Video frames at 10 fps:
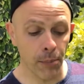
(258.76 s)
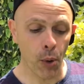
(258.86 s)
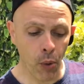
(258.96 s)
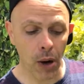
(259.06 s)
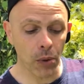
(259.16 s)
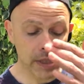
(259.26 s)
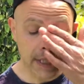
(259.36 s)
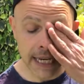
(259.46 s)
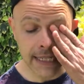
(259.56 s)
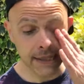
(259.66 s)
but what I want to
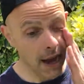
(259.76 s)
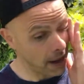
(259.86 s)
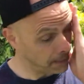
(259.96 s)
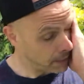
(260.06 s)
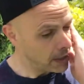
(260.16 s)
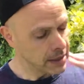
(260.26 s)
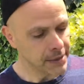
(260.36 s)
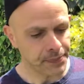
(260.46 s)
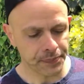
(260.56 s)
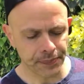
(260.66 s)
say is that
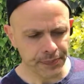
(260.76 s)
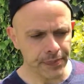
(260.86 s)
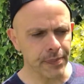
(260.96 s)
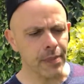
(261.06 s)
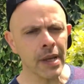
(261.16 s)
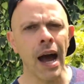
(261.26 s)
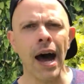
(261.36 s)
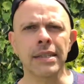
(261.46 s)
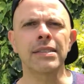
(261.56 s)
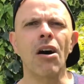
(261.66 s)

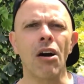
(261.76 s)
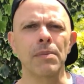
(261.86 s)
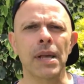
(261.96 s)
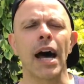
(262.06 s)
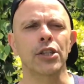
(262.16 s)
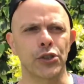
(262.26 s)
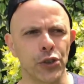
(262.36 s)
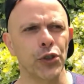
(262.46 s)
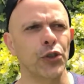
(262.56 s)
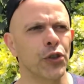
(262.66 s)
at times I
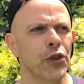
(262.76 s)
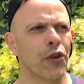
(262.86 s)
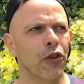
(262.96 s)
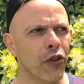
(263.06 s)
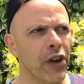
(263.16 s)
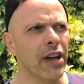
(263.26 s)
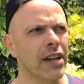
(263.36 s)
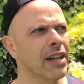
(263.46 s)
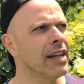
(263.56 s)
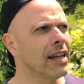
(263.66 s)
do
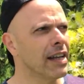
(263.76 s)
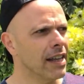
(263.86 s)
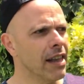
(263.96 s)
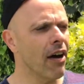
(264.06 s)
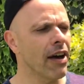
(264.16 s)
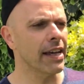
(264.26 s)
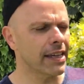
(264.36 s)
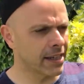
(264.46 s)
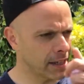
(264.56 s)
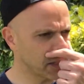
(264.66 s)
feel
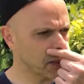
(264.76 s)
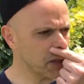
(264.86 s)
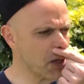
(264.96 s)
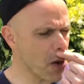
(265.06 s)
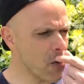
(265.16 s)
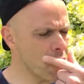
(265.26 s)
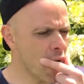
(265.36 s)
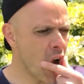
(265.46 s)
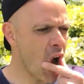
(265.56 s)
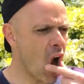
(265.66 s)
like, you know,
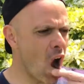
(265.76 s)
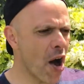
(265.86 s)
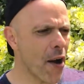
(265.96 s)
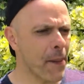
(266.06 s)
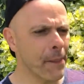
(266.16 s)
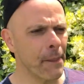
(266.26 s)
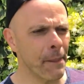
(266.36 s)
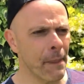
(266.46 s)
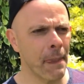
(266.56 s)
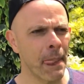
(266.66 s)

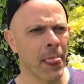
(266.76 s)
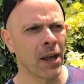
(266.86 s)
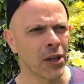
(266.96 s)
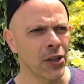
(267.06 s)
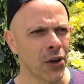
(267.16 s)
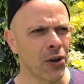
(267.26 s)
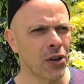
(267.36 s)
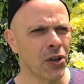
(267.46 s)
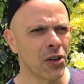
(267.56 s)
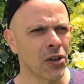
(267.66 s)
um, you know,
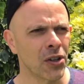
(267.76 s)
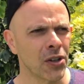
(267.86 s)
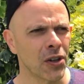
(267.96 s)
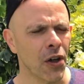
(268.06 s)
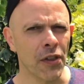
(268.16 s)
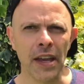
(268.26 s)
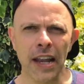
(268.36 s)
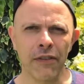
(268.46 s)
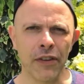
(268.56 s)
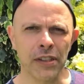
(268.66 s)
the
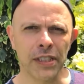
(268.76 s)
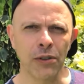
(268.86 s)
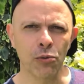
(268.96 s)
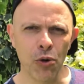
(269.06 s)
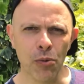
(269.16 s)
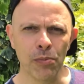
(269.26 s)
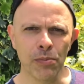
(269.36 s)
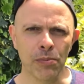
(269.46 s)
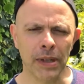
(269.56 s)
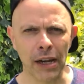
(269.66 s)
elephant in the
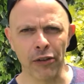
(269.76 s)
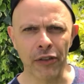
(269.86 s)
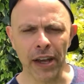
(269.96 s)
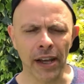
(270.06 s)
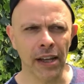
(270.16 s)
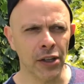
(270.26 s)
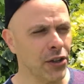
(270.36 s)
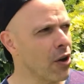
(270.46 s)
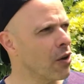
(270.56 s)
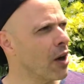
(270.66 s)
room kind of thing.
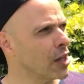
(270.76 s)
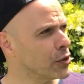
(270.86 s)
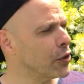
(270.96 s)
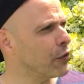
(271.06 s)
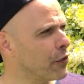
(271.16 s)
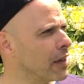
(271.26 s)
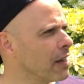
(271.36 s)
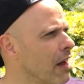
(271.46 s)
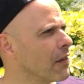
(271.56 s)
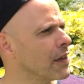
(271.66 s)
You know, I do feel
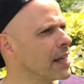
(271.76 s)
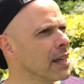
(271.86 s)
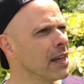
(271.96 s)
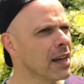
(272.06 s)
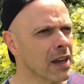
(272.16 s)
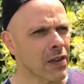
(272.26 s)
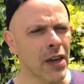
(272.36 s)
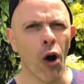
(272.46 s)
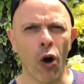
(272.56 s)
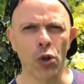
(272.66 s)
like the
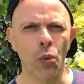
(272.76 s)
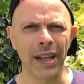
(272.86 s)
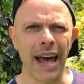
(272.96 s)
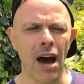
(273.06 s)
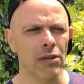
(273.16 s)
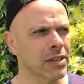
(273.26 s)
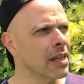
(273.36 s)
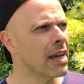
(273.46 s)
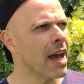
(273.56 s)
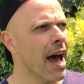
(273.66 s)
the odd one
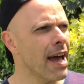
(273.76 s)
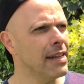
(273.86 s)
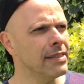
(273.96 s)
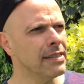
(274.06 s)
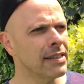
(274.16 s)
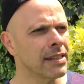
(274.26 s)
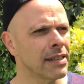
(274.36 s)
out, and